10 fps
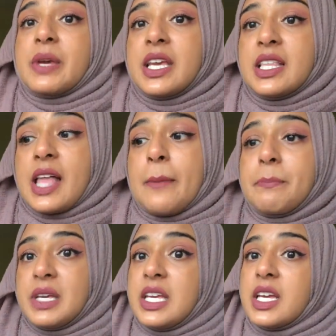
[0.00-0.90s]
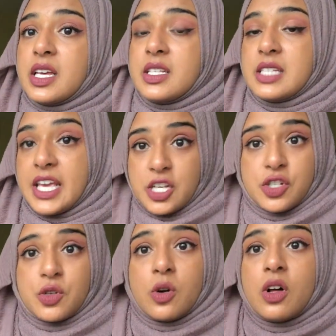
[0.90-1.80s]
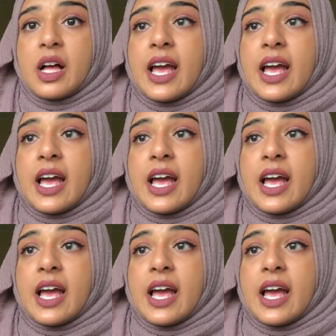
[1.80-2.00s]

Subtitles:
but he let me take control.